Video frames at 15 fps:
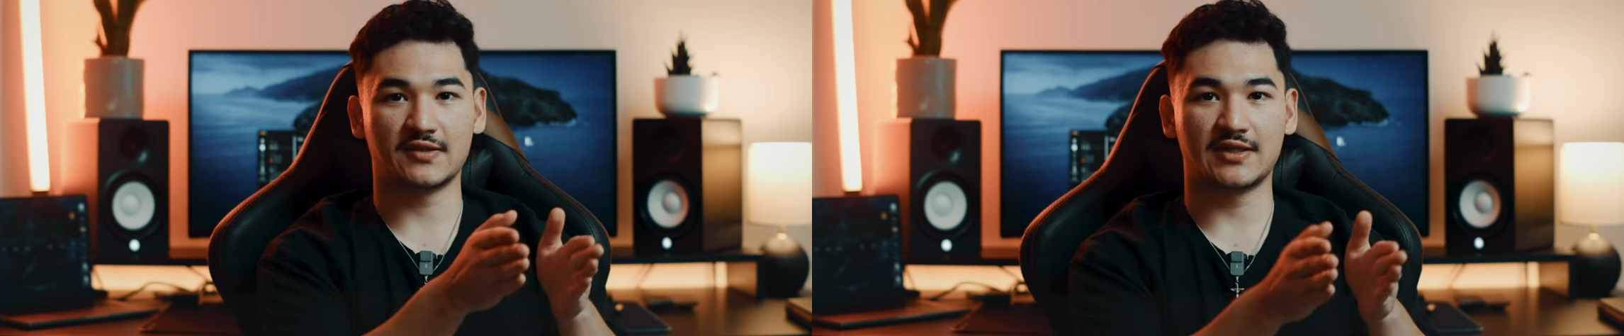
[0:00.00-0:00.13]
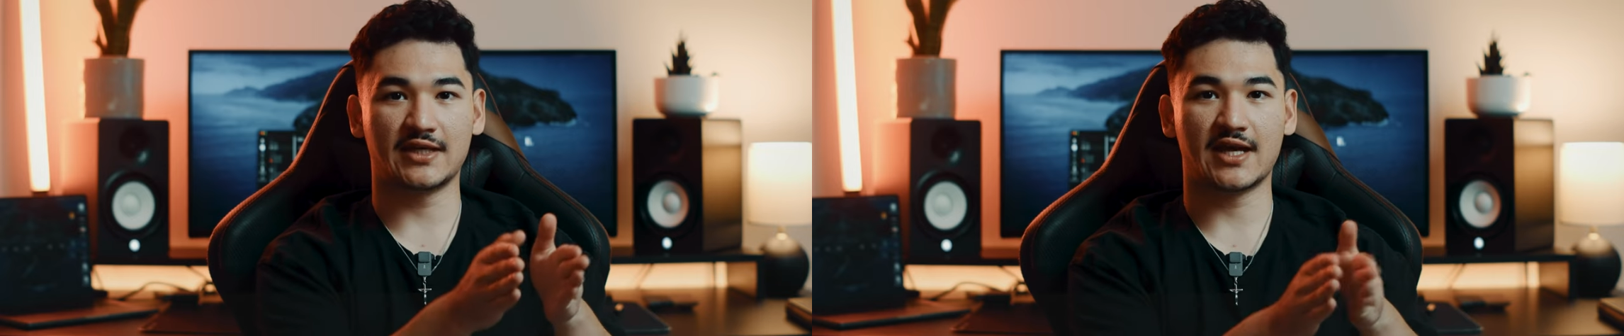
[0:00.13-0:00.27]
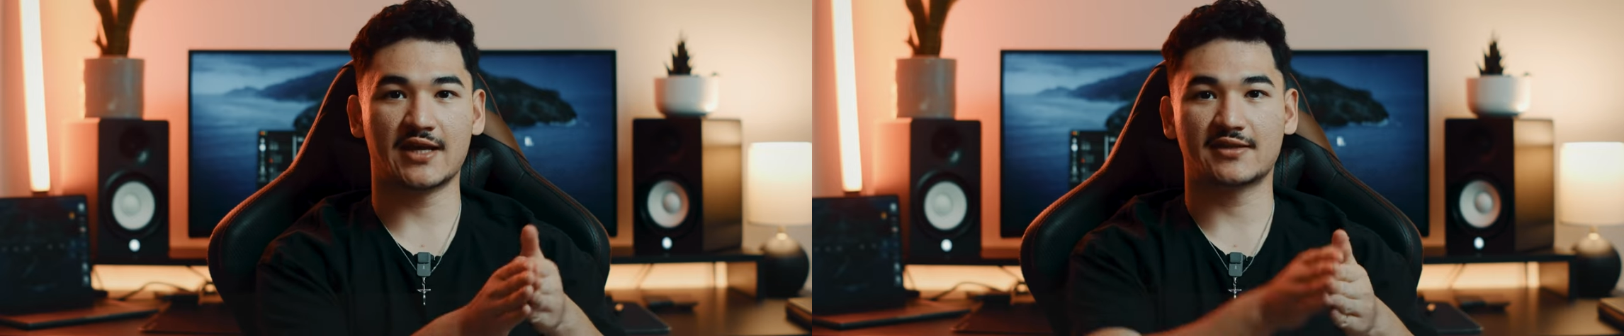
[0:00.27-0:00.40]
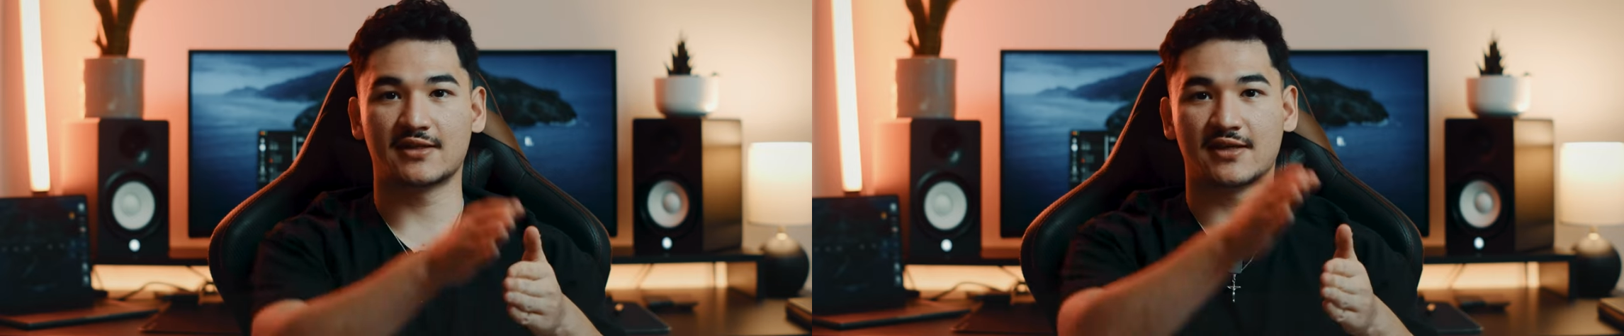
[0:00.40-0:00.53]

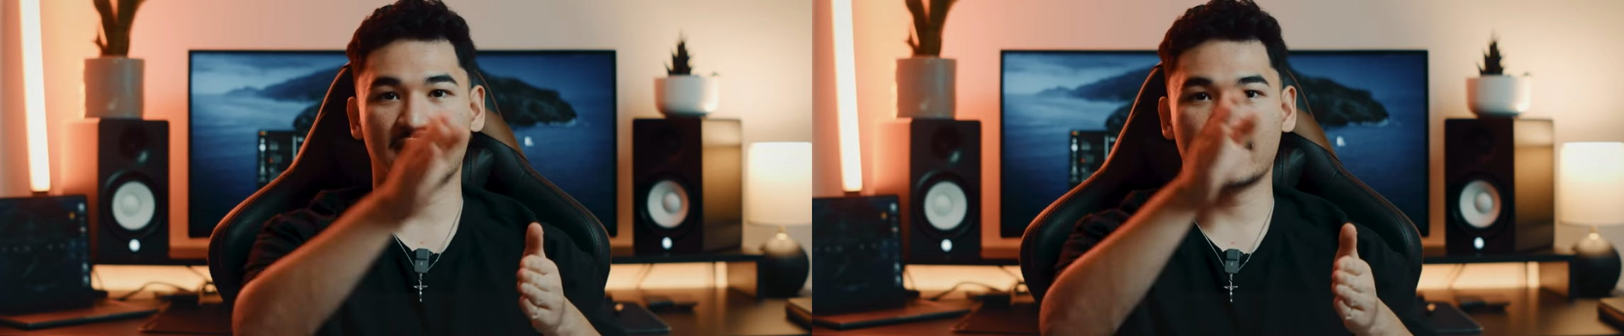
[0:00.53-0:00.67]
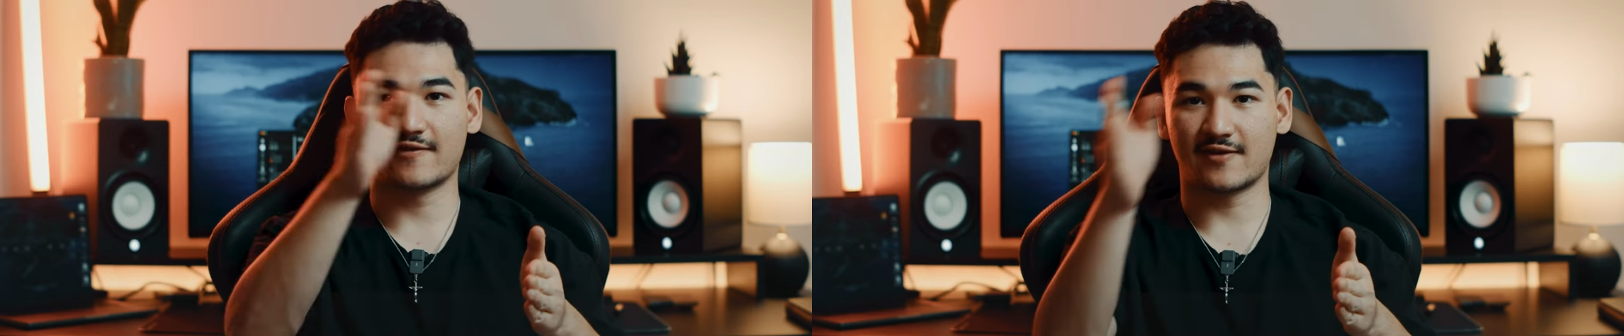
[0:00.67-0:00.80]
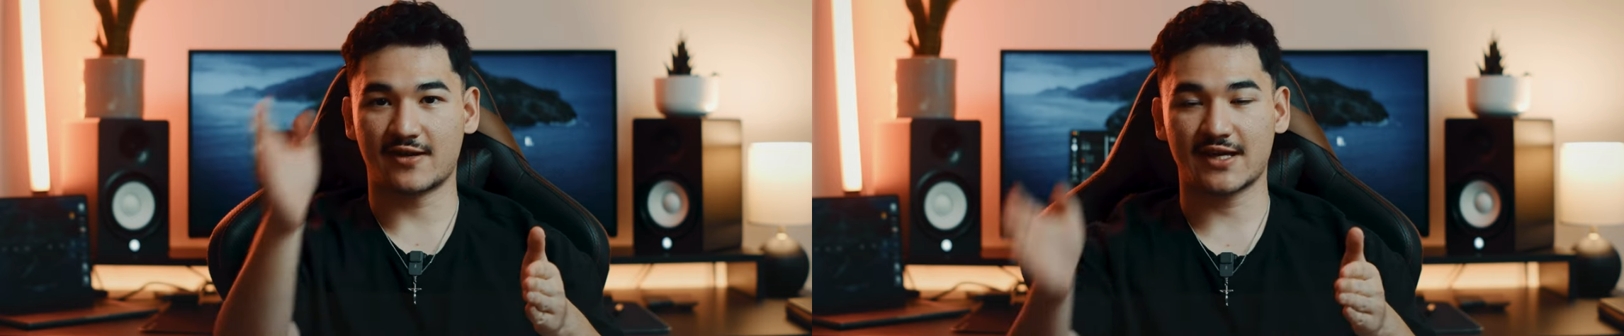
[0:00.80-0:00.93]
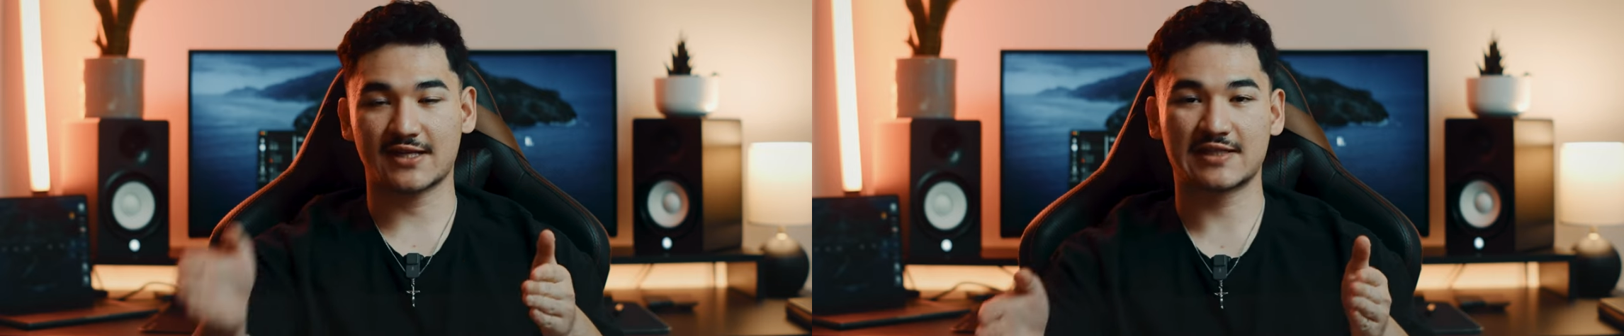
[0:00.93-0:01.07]
get the
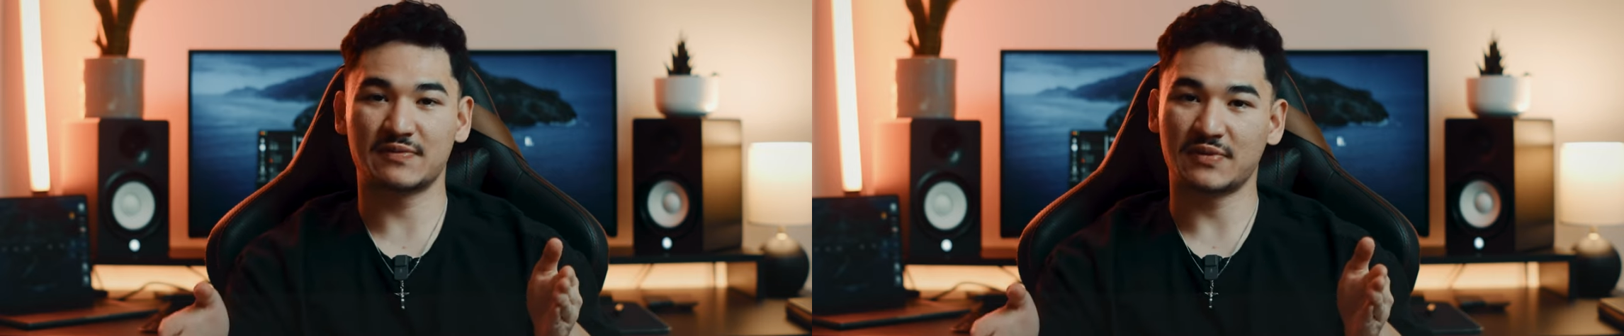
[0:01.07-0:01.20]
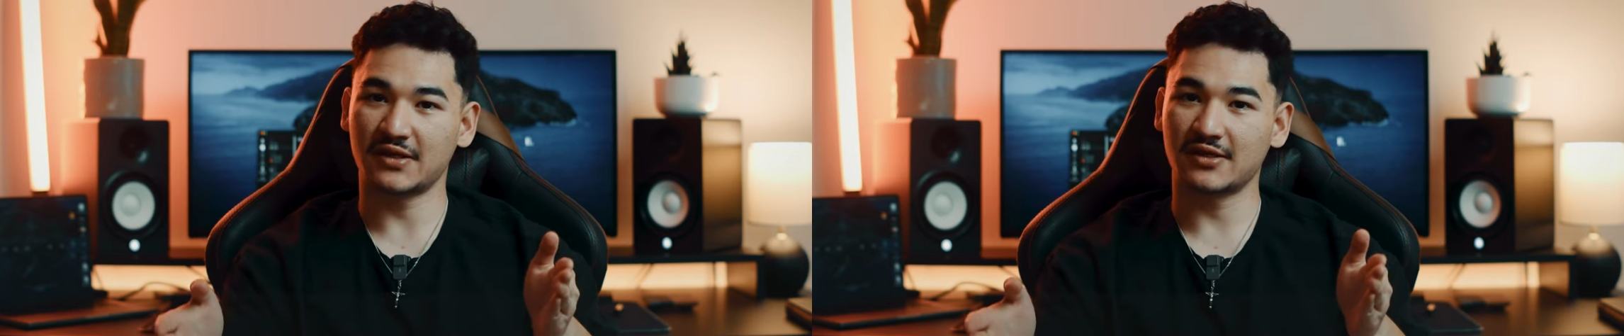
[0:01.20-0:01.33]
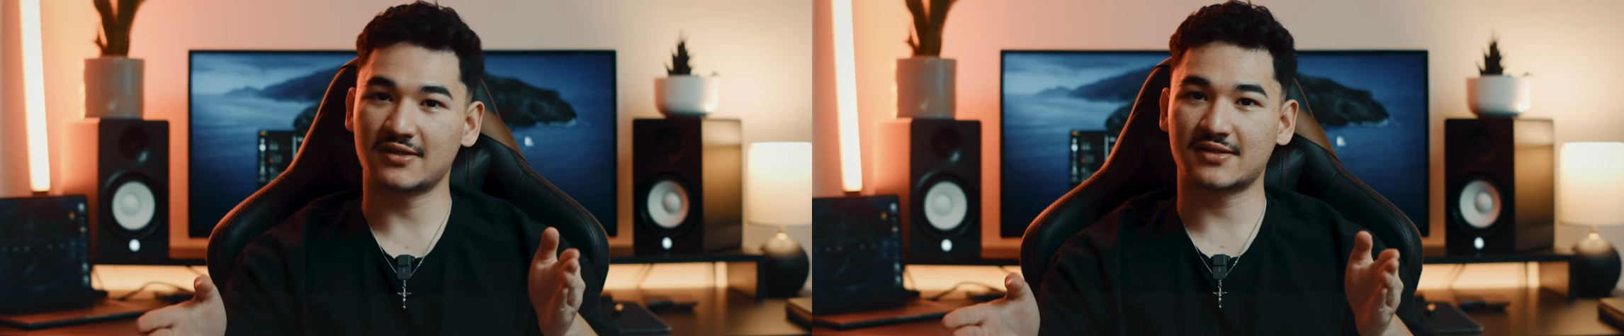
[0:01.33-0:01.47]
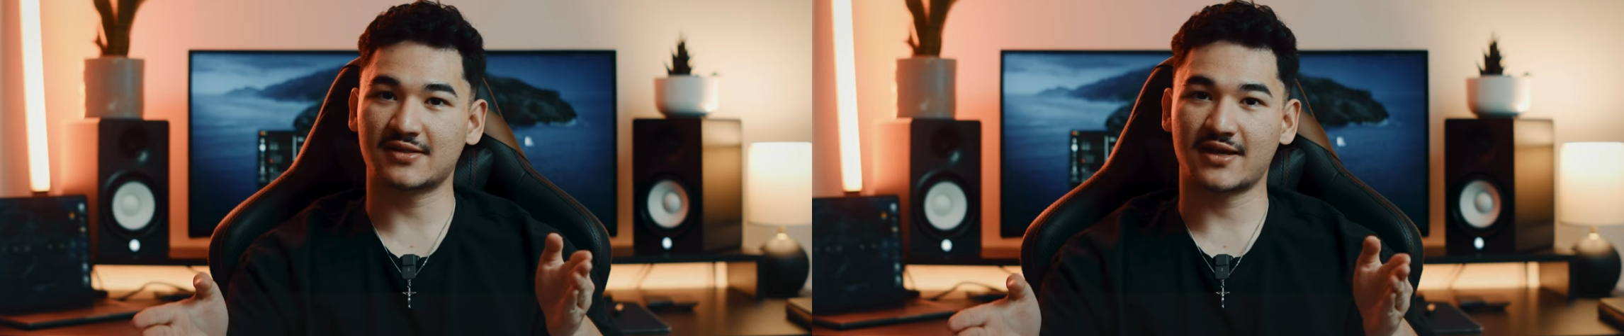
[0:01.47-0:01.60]
next piece,